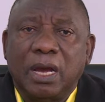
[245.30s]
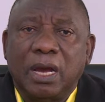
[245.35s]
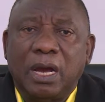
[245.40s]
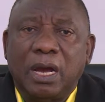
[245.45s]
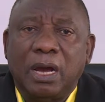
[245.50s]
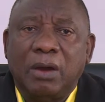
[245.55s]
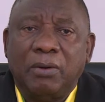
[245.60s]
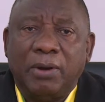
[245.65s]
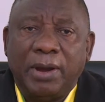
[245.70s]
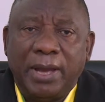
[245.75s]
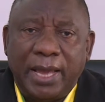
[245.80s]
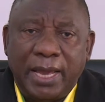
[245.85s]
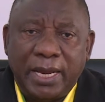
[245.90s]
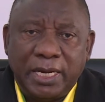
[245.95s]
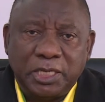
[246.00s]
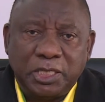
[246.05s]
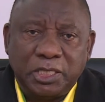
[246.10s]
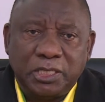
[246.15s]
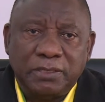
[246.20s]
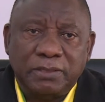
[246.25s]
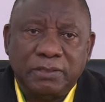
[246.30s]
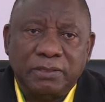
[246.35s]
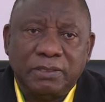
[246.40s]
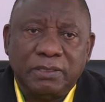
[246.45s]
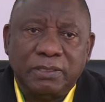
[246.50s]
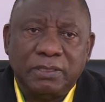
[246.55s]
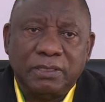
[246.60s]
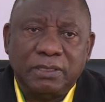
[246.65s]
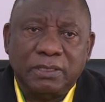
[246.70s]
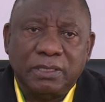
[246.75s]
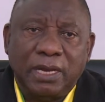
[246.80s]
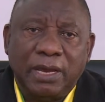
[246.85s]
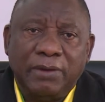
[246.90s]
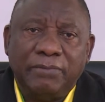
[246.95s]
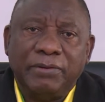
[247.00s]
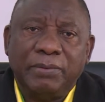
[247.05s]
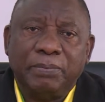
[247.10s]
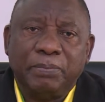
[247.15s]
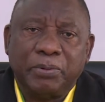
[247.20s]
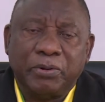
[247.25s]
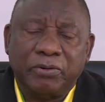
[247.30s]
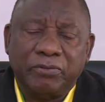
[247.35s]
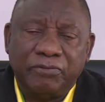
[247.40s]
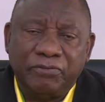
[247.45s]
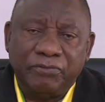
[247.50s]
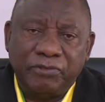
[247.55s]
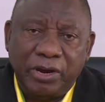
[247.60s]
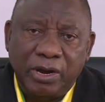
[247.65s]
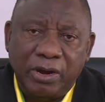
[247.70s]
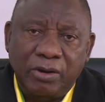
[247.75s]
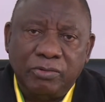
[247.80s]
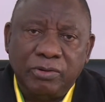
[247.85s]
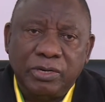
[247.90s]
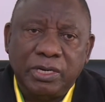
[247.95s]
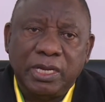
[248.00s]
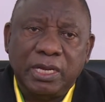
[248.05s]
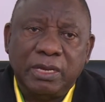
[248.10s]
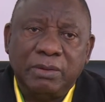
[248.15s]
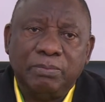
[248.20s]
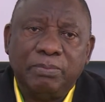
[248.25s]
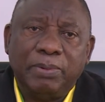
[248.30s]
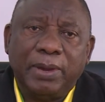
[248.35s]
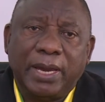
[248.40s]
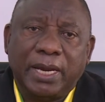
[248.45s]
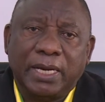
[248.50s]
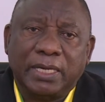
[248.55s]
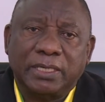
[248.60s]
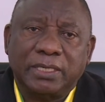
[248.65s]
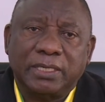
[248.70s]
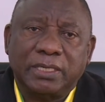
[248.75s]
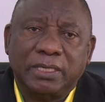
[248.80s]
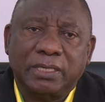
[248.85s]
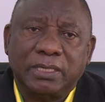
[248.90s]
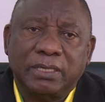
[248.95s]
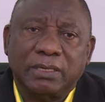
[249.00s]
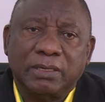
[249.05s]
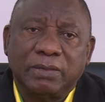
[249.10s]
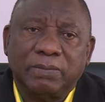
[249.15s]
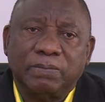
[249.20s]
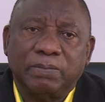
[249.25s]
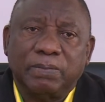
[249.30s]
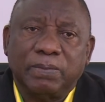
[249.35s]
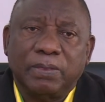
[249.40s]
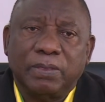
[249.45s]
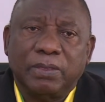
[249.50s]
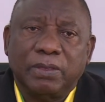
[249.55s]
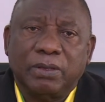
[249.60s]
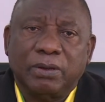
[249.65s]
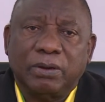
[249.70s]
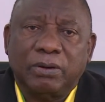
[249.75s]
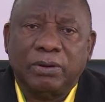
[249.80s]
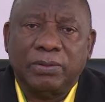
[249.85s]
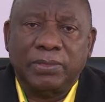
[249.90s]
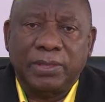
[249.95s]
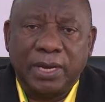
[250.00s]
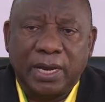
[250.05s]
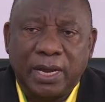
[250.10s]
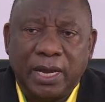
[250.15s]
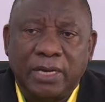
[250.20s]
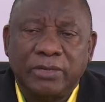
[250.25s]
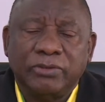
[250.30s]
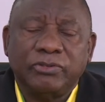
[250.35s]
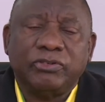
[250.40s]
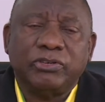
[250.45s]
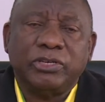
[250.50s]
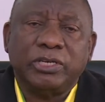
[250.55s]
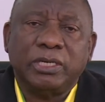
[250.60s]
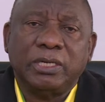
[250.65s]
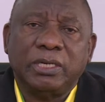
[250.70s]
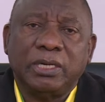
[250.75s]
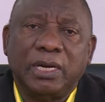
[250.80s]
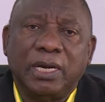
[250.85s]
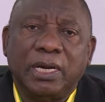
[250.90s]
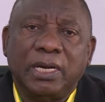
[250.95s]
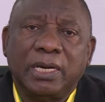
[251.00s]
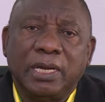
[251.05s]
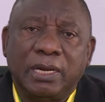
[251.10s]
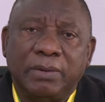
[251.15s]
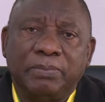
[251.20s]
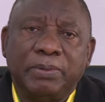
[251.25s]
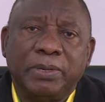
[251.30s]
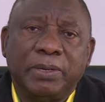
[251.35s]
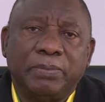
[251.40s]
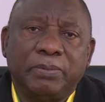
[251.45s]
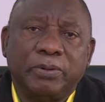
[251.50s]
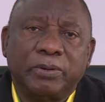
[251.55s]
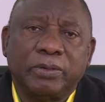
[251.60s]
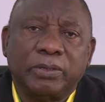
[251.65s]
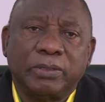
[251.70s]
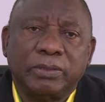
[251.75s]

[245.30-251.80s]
Our actions have a profound impact on the country and her people.